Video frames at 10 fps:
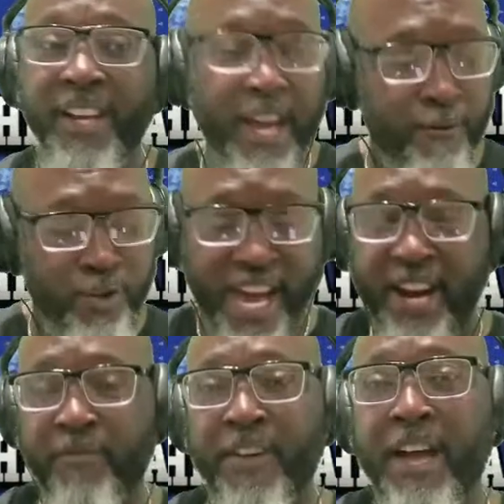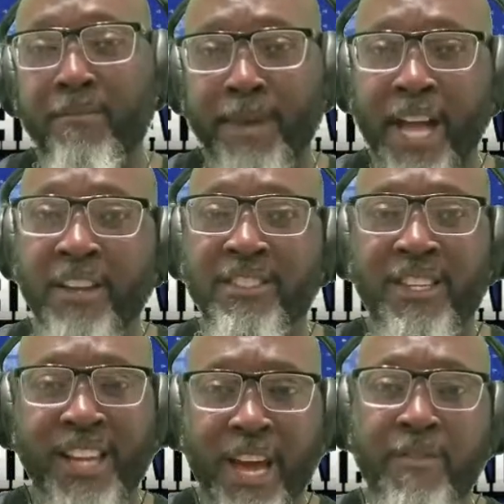a life. You got to find balance
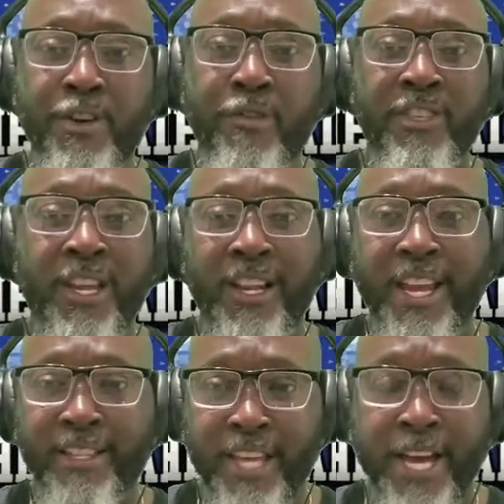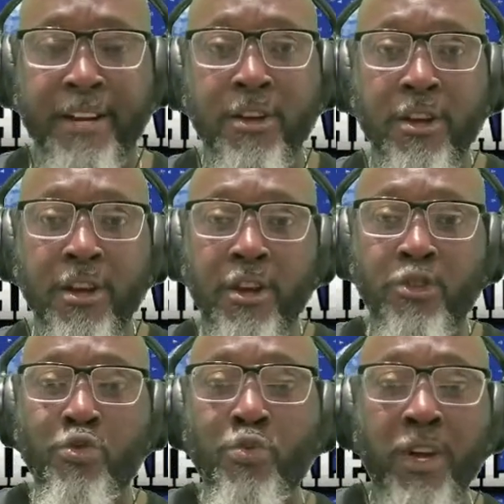in life and everything like that.
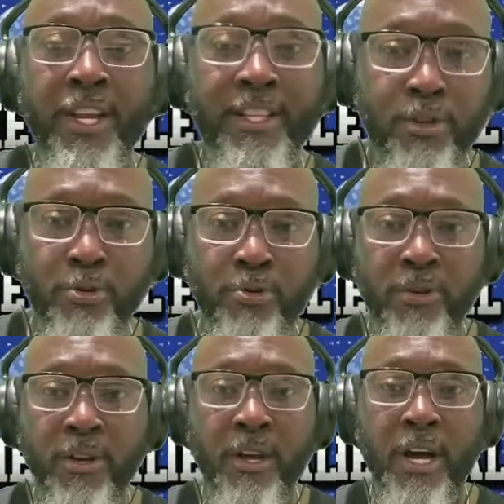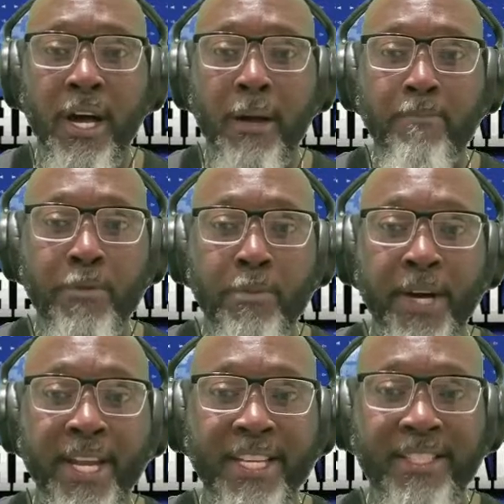You really do. Um,
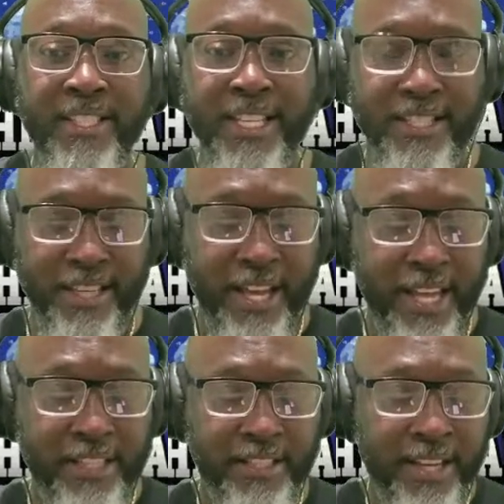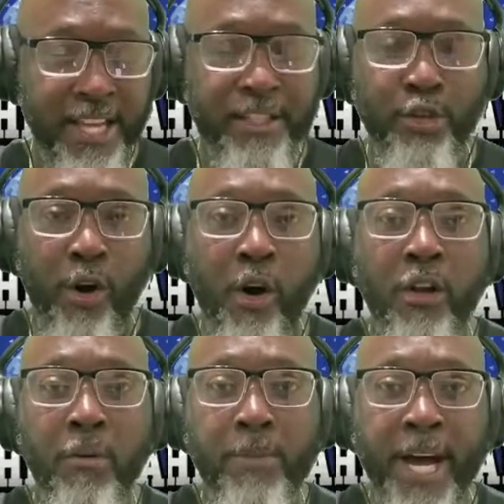but it's it's it's it's
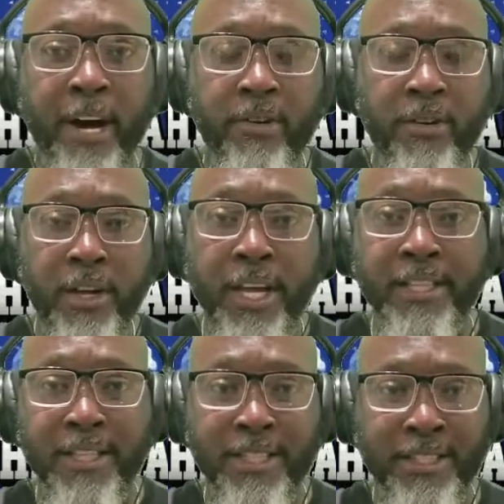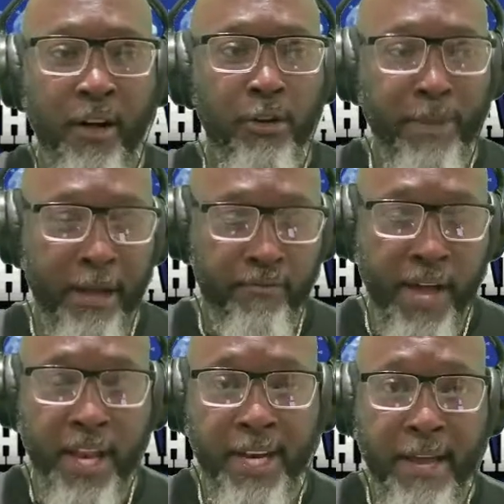all about it's, it's all about
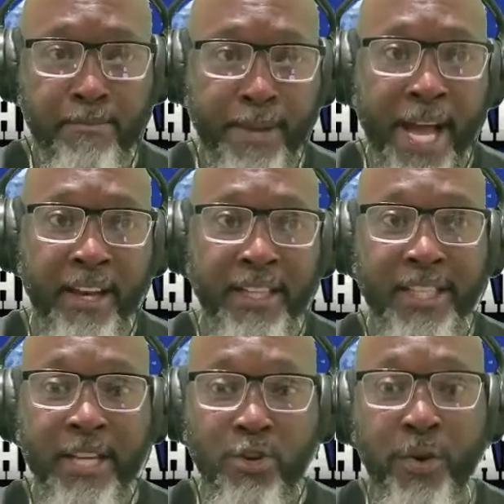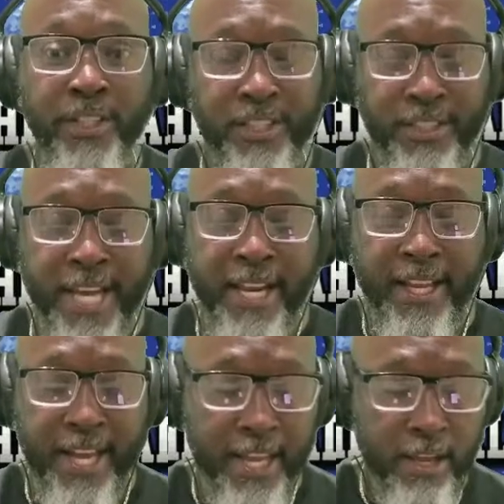finding that balance. And you understand
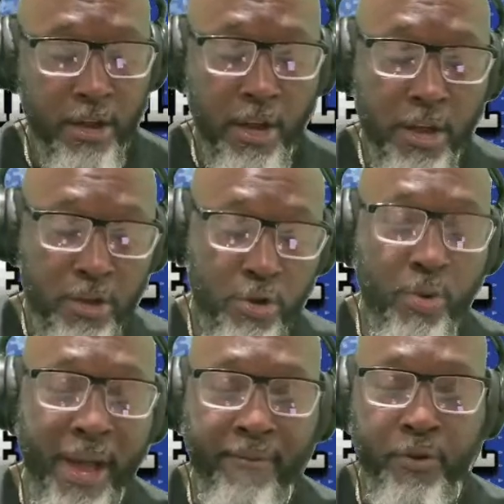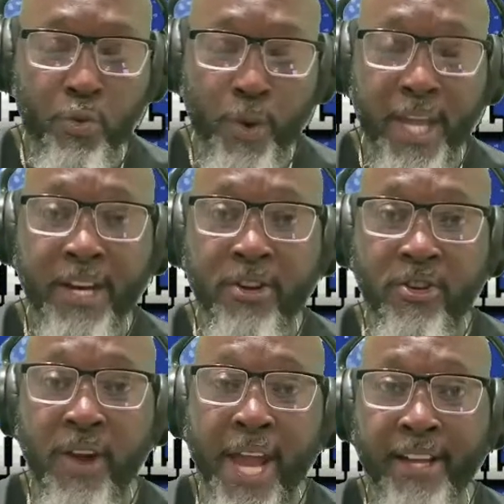that hey, you have to win
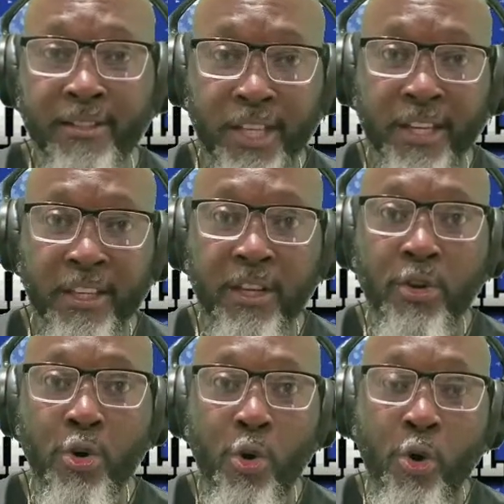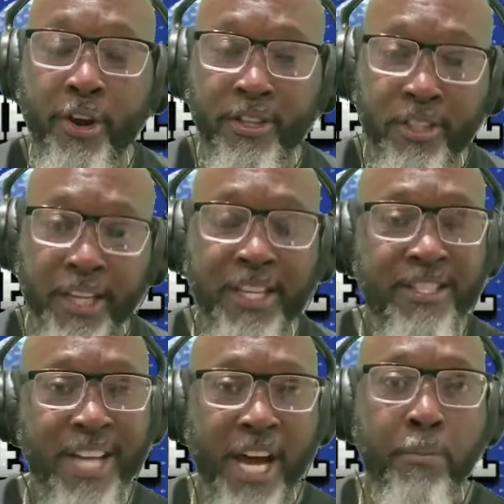here at Kentucky, or
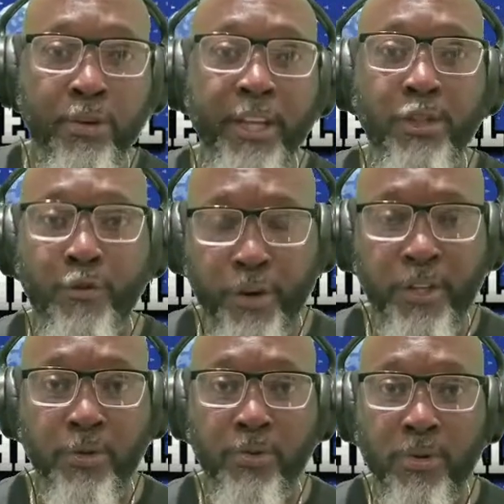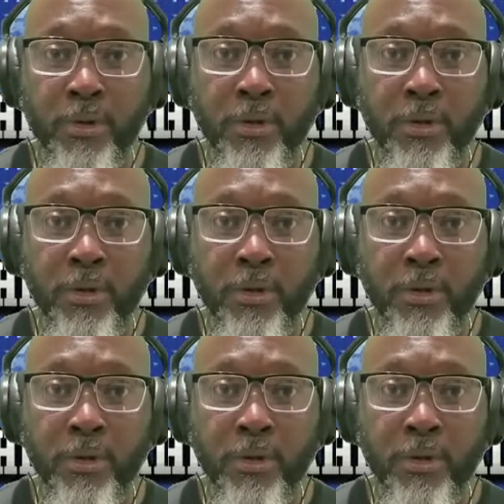Kentucky's not a place for you.